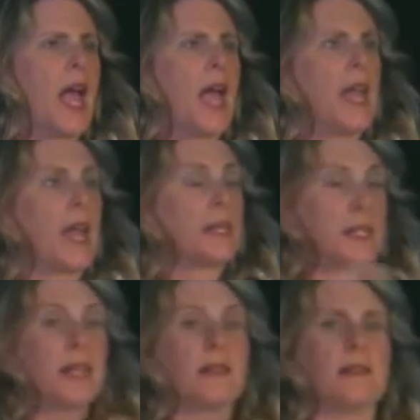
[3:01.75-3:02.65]
I
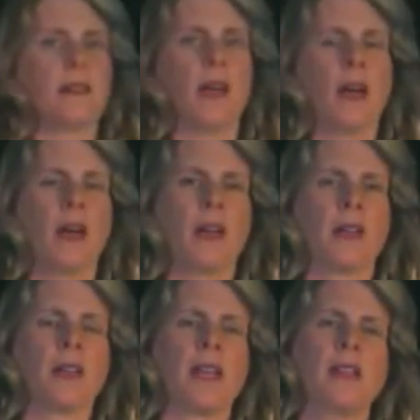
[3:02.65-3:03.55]
did.
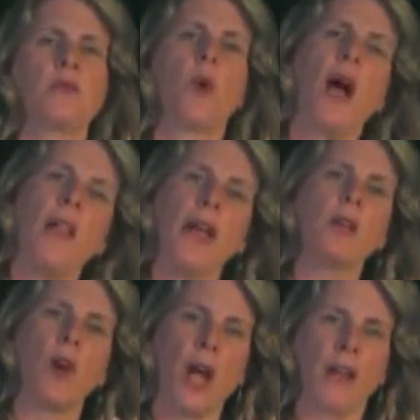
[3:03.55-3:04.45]
And while I
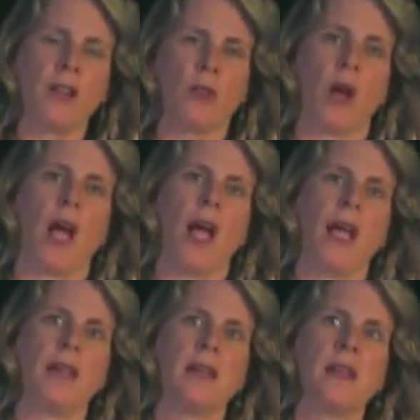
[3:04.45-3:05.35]
cried and
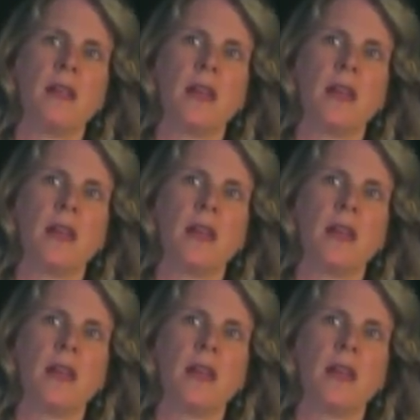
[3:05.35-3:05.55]
cried,